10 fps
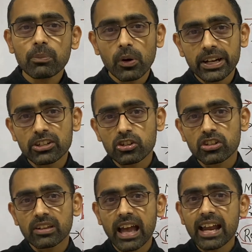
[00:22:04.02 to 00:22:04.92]
points,
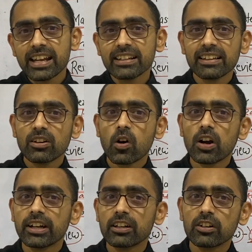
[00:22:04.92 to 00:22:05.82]
and in the
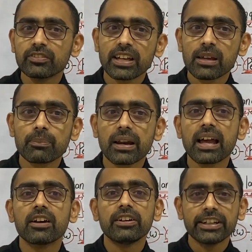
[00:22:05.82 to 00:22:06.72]
order of their
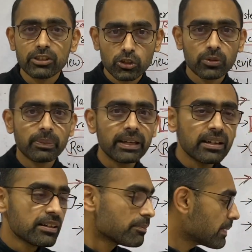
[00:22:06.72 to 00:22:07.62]
priority should
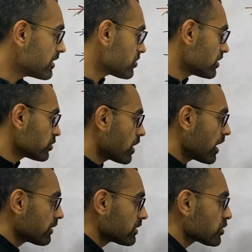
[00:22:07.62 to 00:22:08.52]
be mentioned.
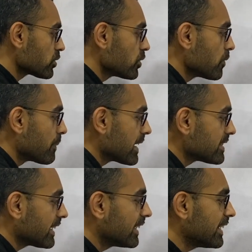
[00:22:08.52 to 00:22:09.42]
So you
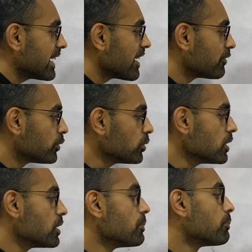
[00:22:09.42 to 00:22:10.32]
basically have
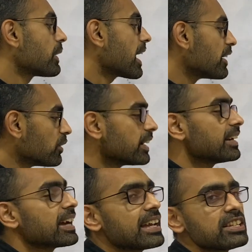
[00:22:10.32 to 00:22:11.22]
to
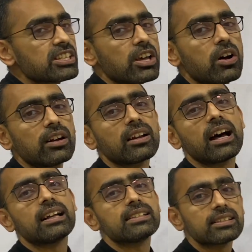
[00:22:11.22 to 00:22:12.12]
prioritize your
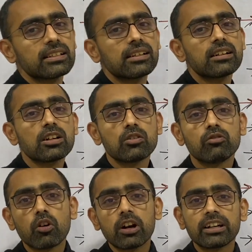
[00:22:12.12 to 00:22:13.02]
answer,
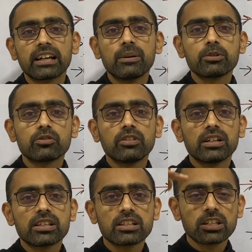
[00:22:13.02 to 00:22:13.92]
what comes
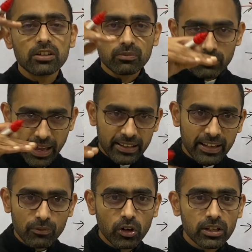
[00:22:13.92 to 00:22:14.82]
first, and
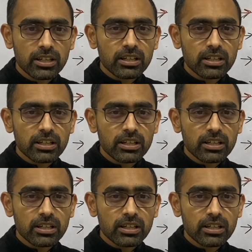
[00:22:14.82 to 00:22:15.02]
then what,